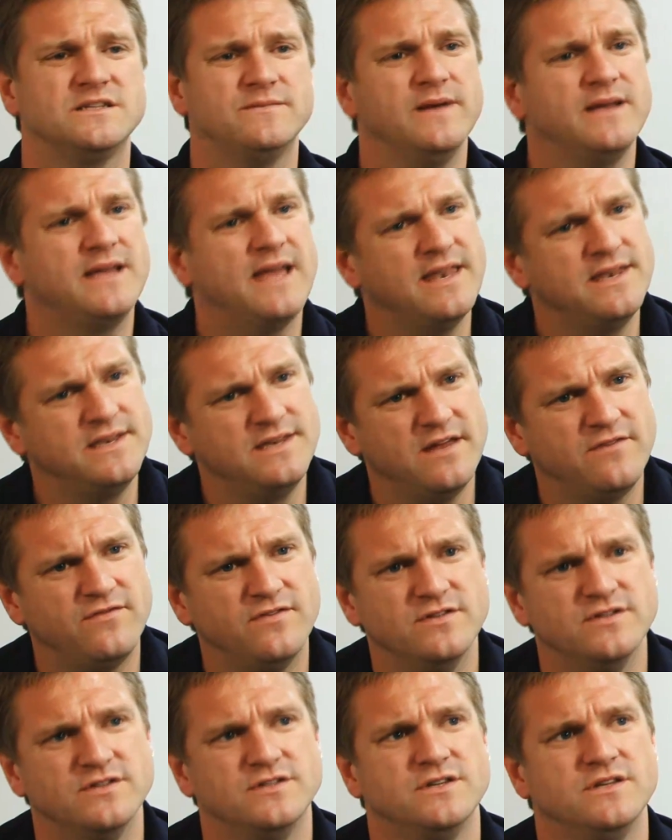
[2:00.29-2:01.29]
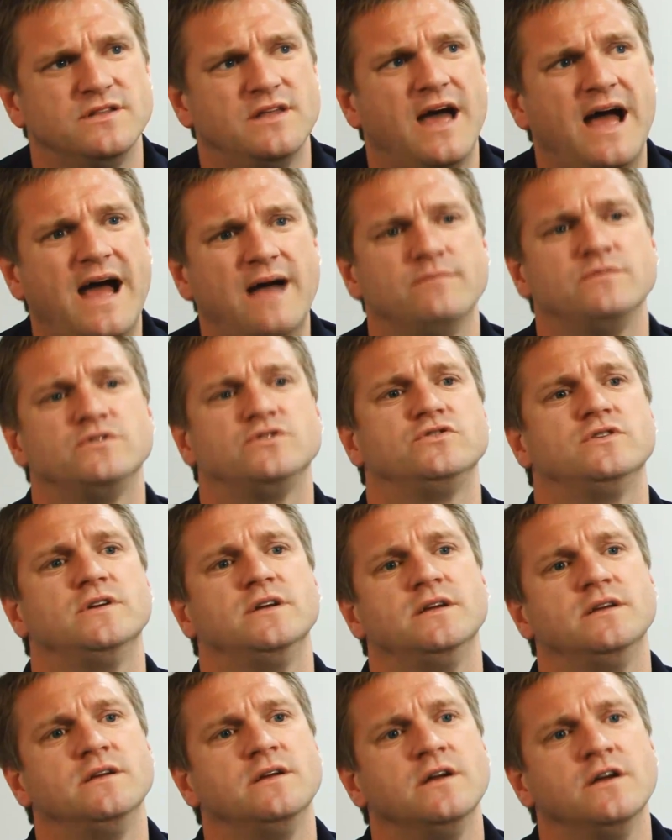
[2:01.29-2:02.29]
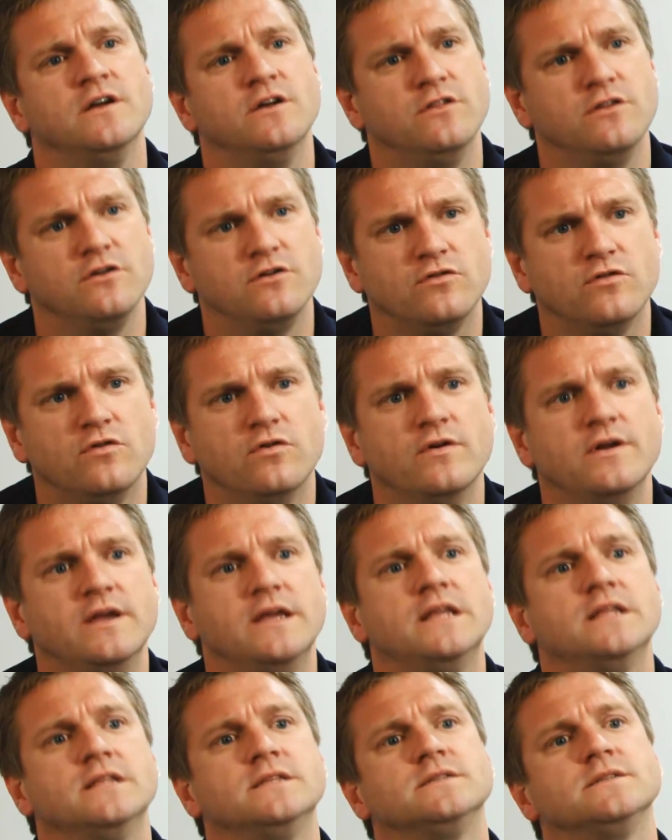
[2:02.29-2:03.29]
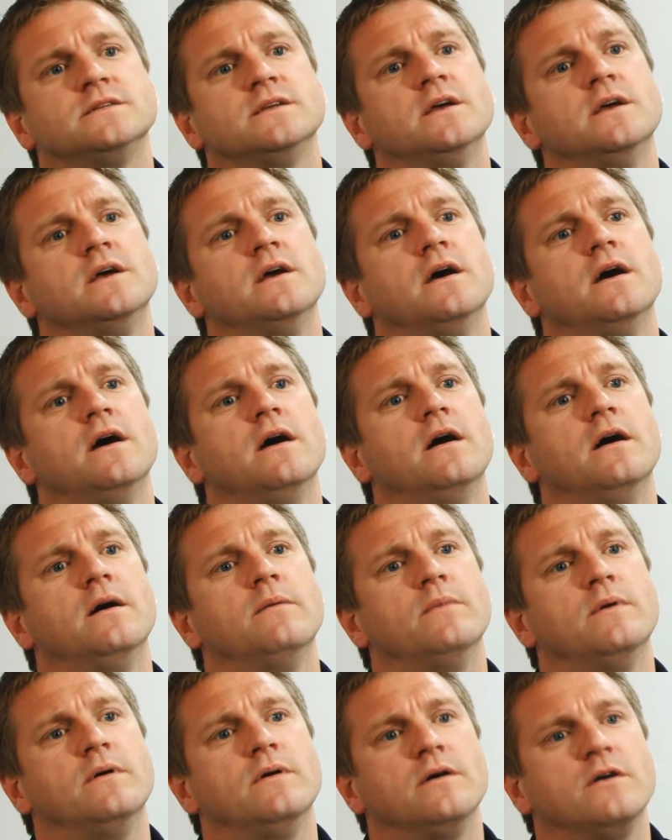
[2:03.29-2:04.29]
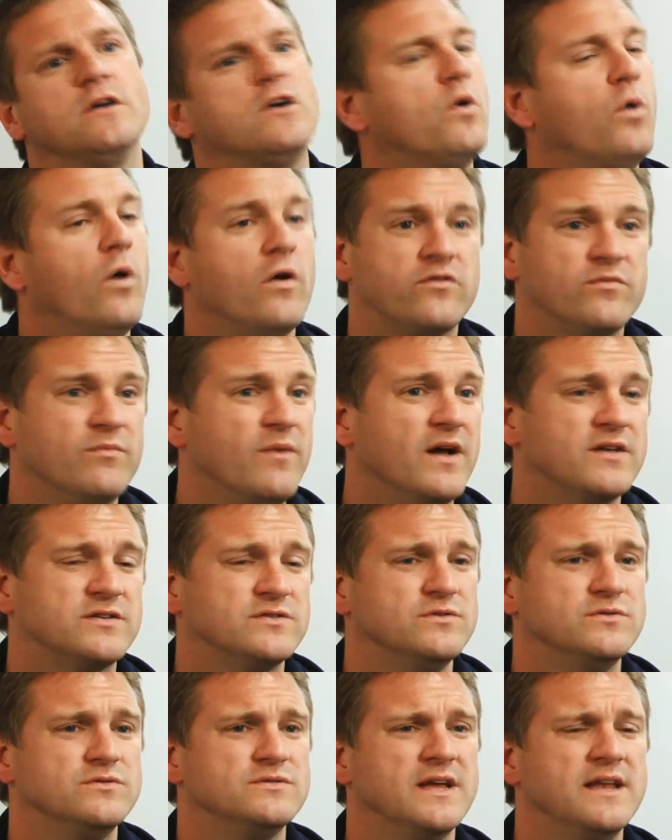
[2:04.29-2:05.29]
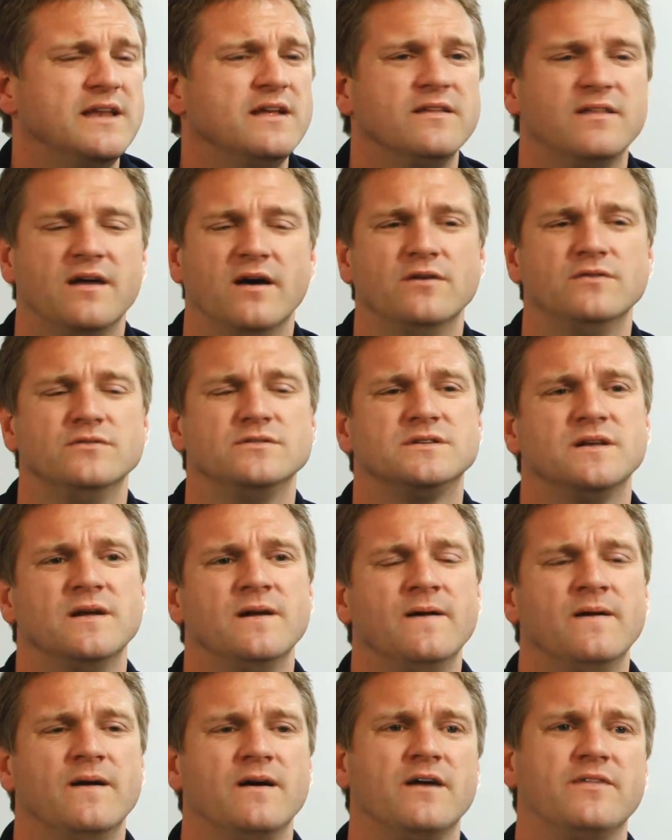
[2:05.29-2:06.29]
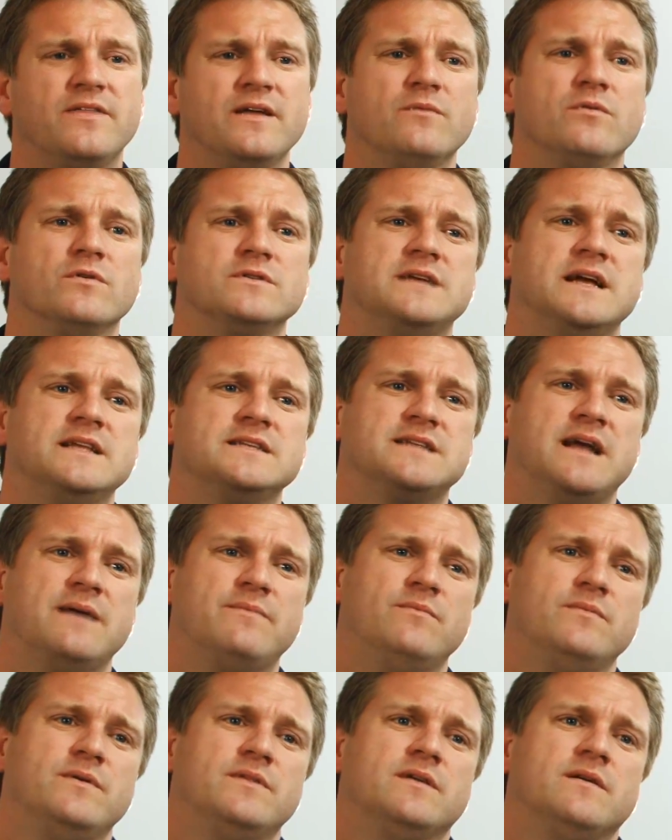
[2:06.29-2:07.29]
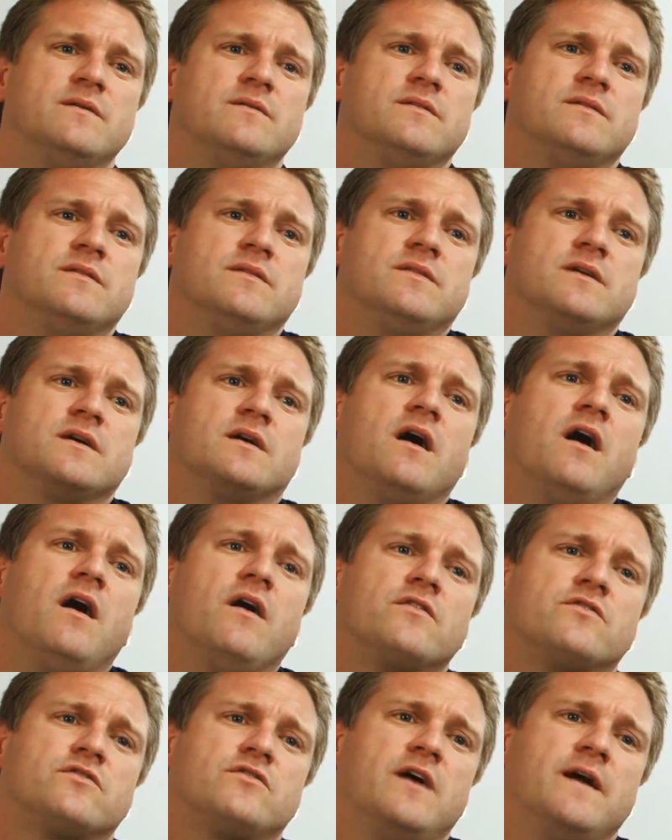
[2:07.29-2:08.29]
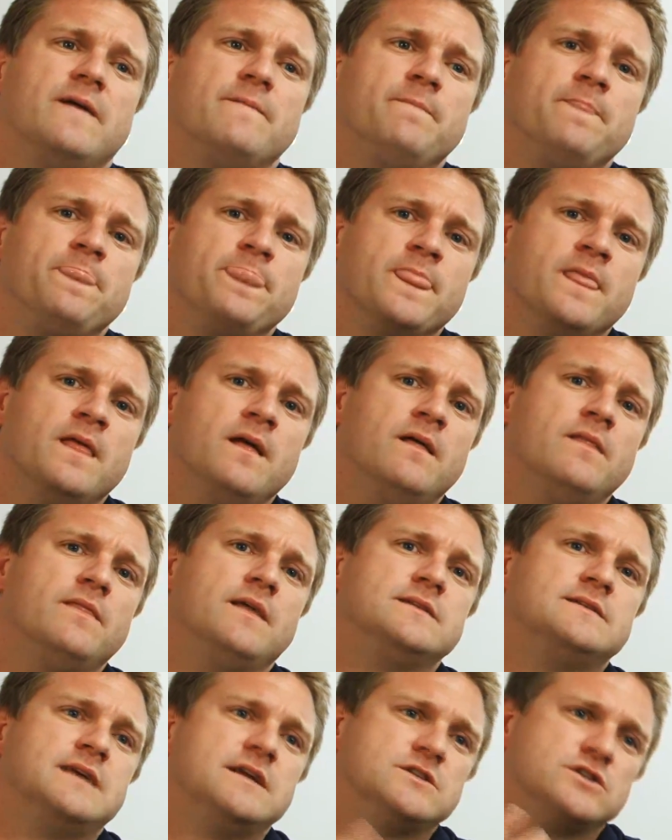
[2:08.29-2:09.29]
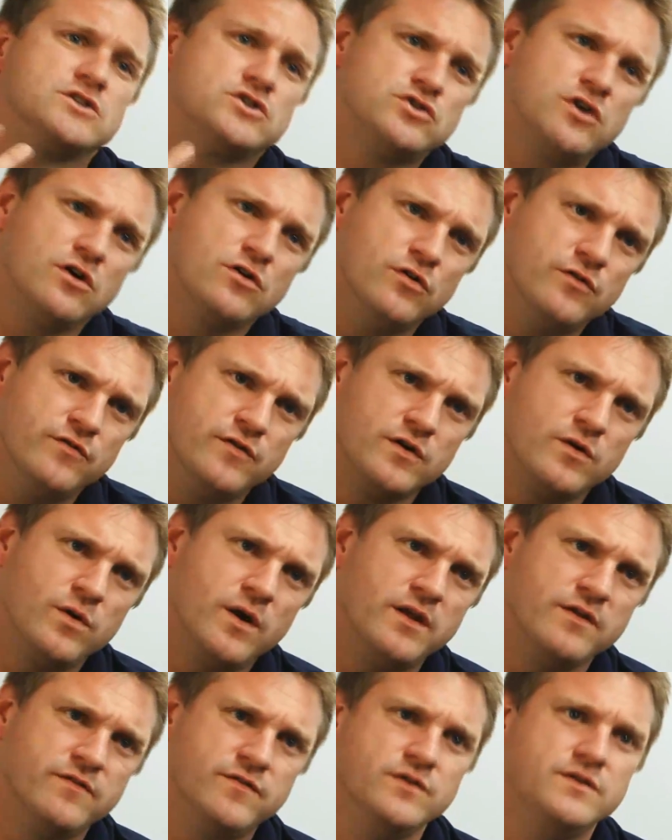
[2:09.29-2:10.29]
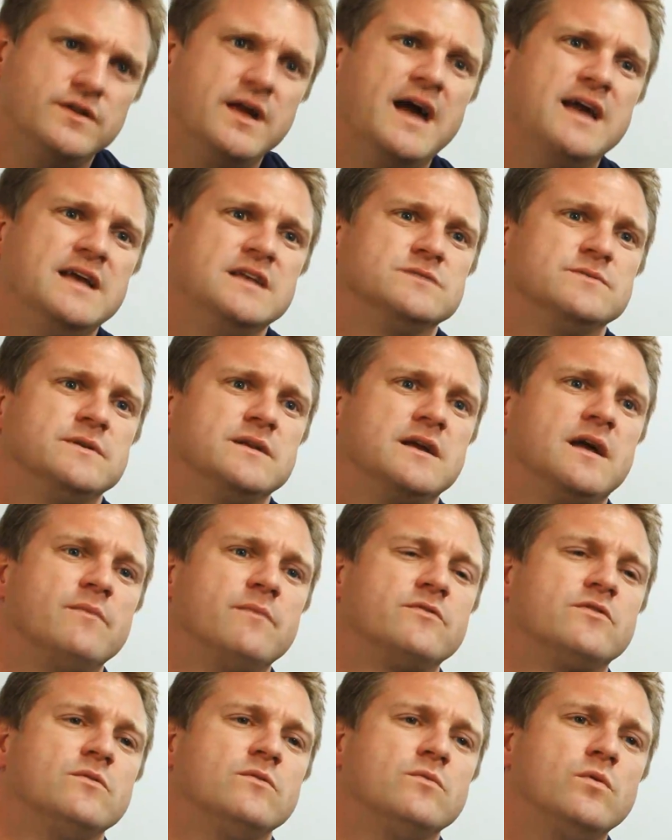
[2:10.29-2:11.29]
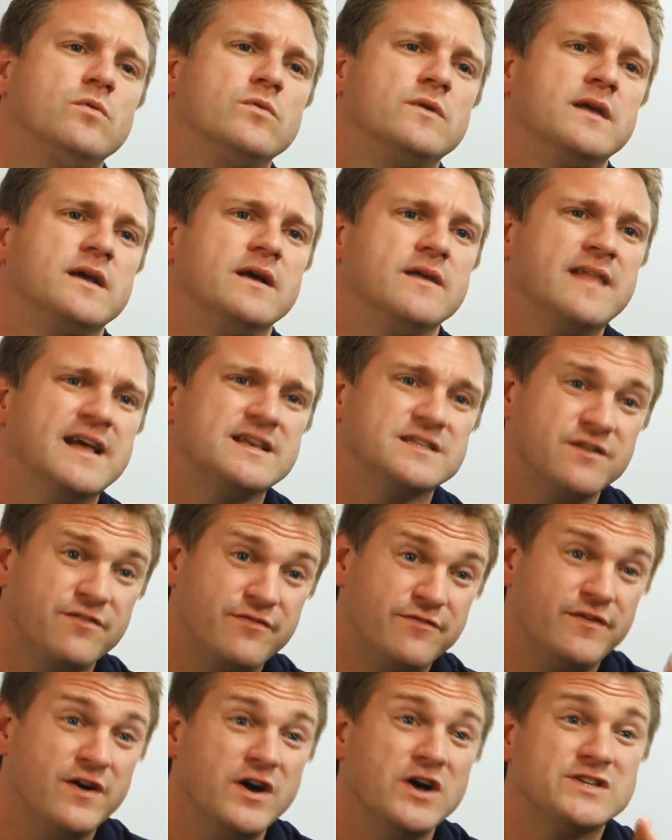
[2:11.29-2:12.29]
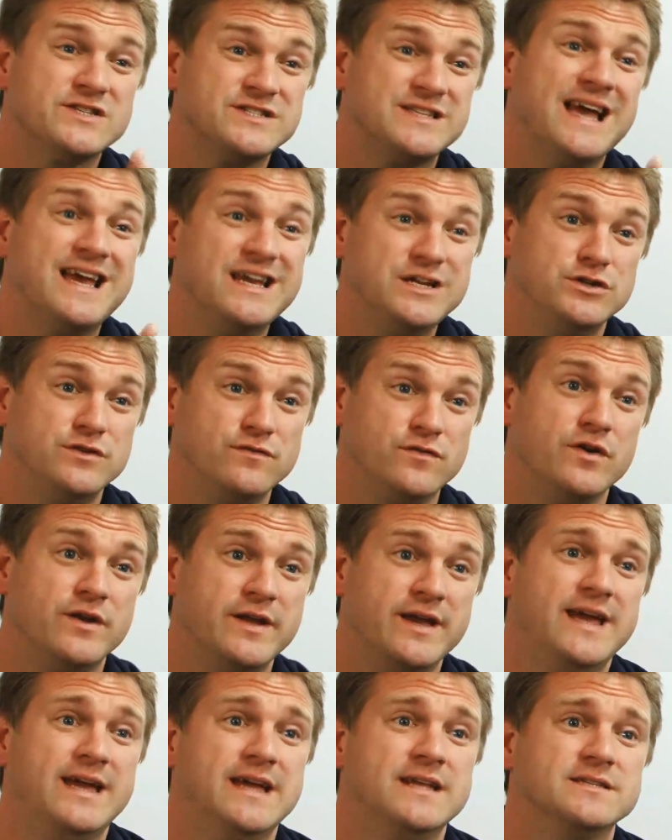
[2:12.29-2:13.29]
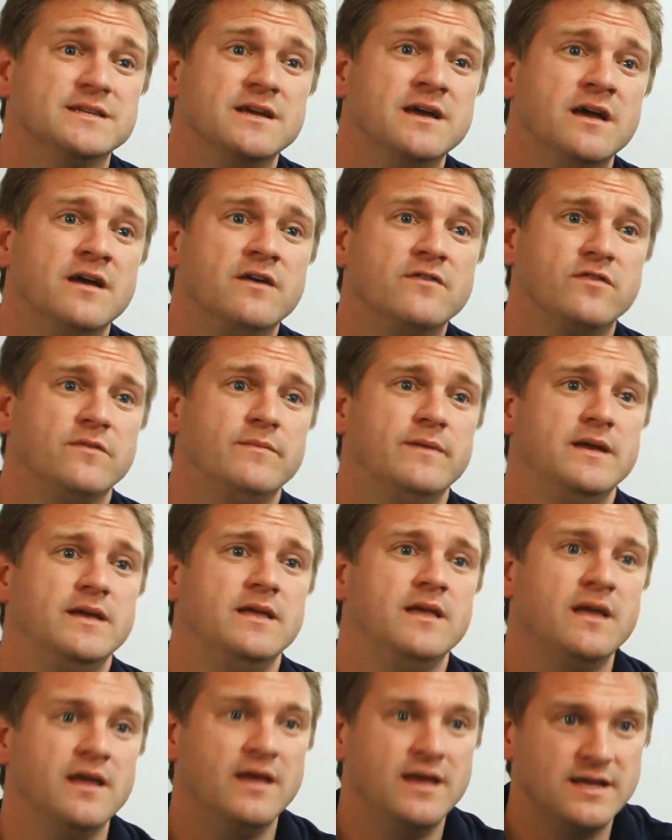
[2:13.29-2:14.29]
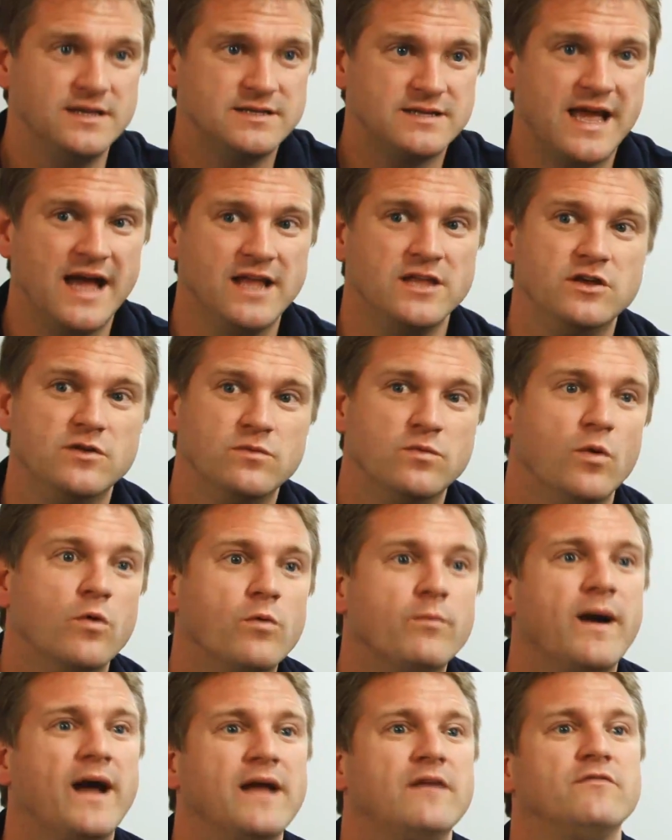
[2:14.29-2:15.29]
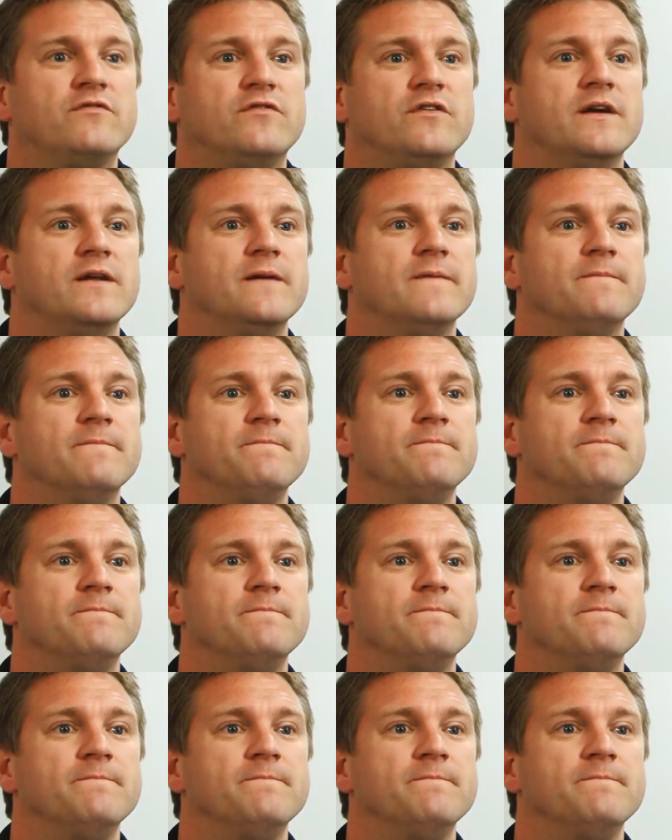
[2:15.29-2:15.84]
to be, again, different to the hamstring, the groins, quad muscles, any of those. I think what tends to happen with the calf strain, they tend to struggle for quite a few days when it comes to walking. And that's the first stage you've got to hit, for me, is can you walk pain-free?